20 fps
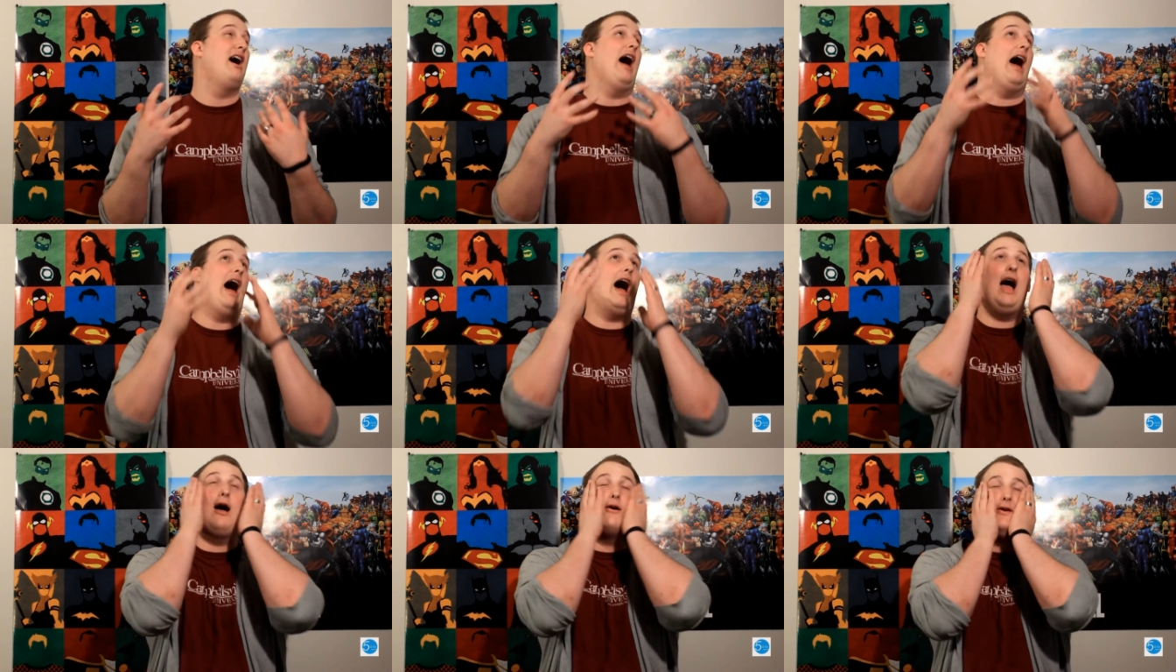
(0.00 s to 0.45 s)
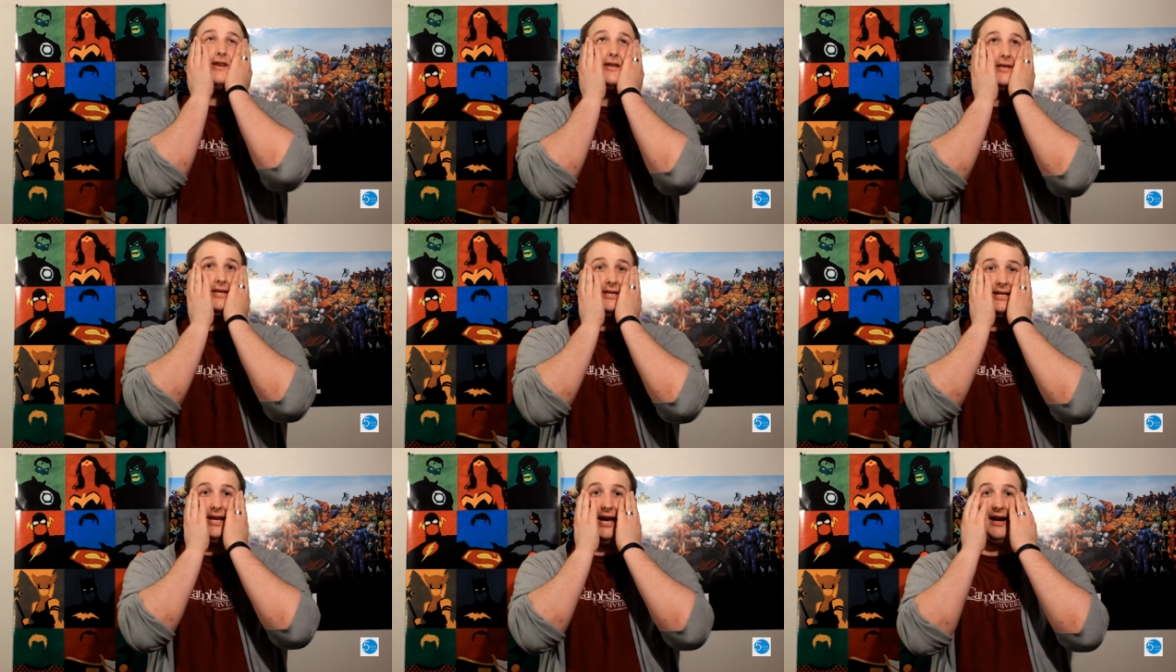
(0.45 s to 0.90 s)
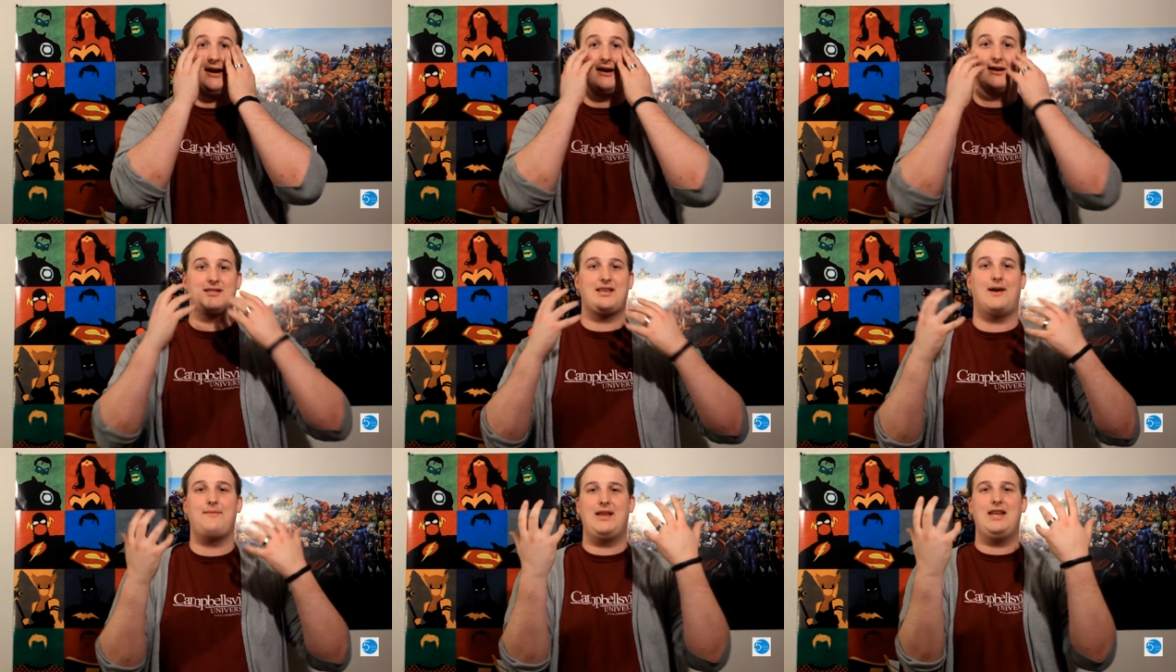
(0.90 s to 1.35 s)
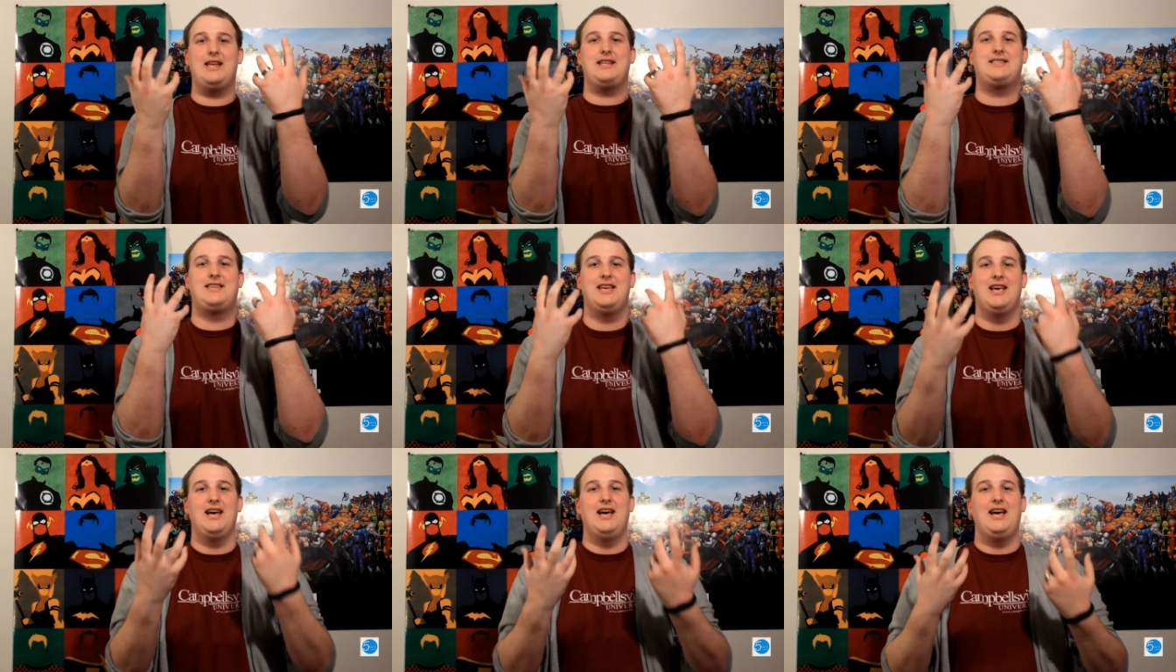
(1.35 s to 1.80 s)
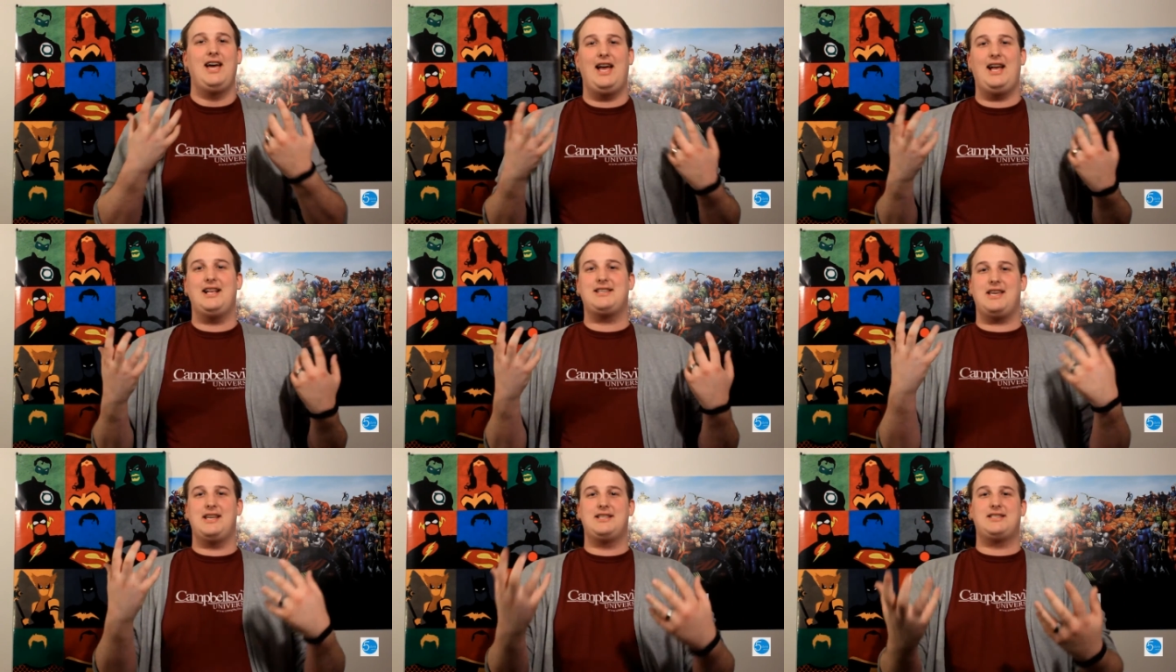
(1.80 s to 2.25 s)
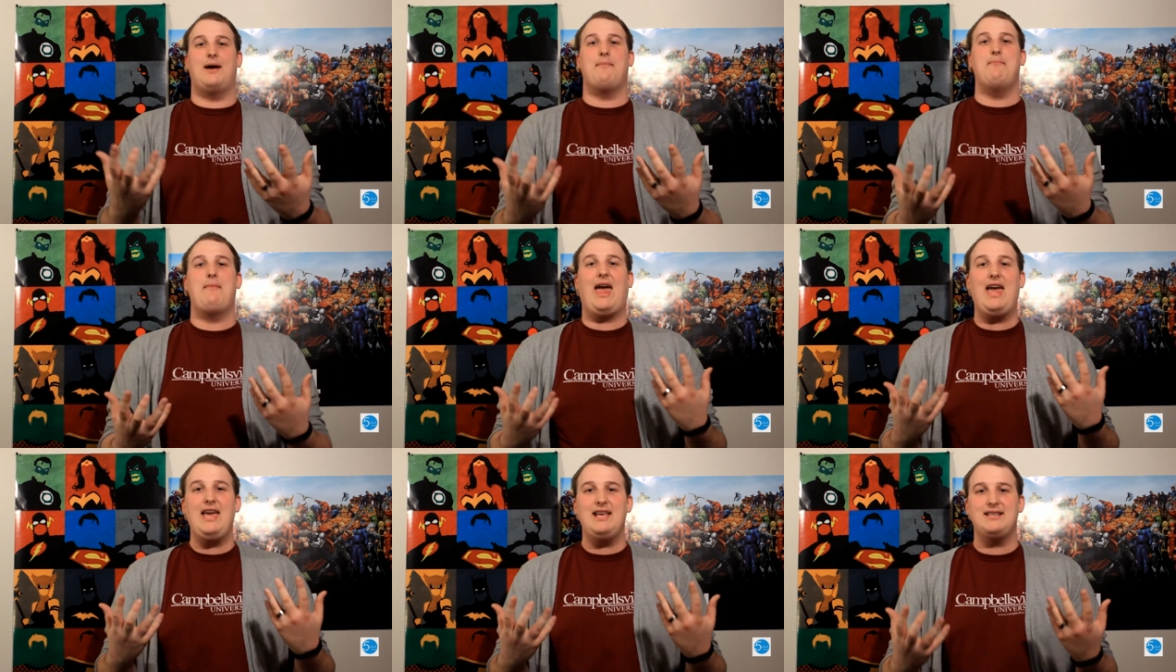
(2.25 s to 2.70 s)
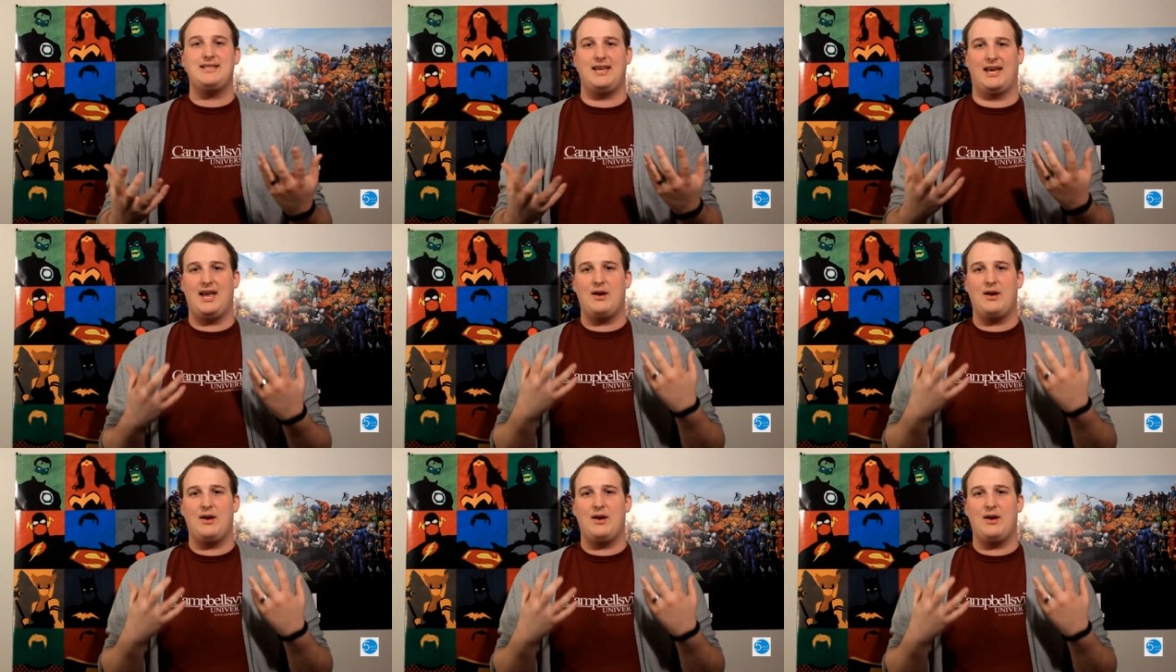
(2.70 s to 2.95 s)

I was in tears. I mean, it's amazing.